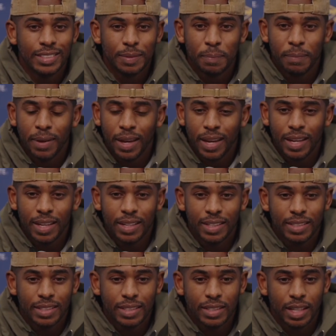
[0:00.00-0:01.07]

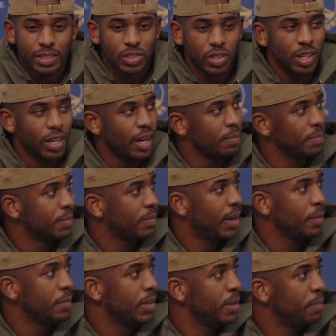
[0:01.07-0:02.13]
Man, that's crazy. I'm
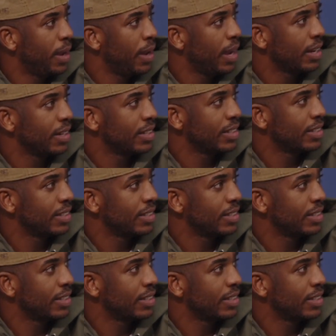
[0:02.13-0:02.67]
I'm in the back.